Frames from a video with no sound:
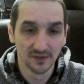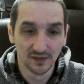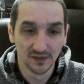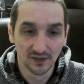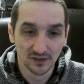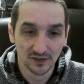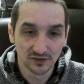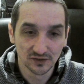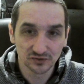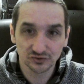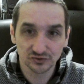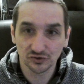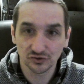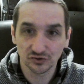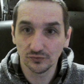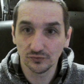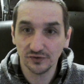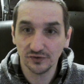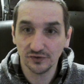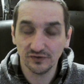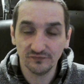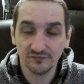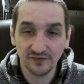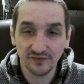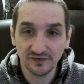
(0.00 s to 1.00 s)
so
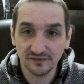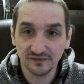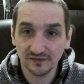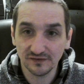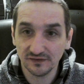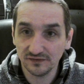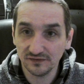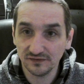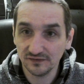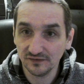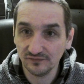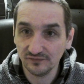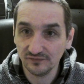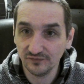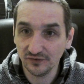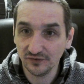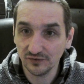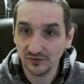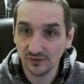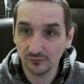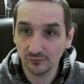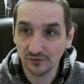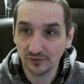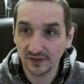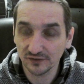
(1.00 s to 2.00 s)
in this video
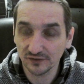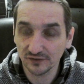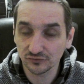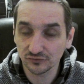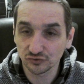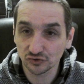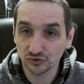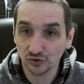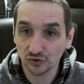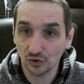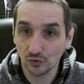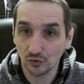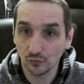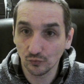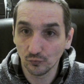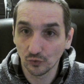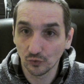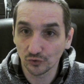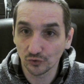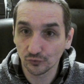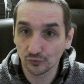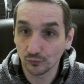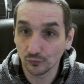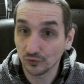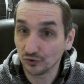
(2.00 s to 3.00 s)
I would like to show
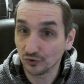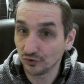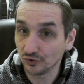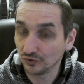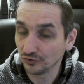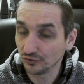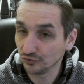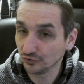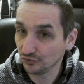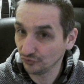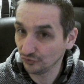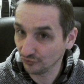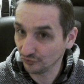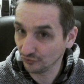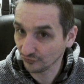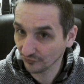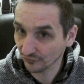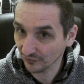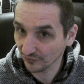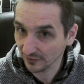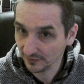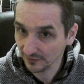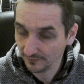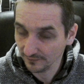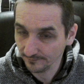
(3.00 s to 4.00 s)
what we're
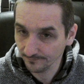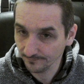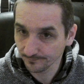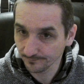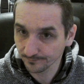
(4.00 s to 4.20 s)
using,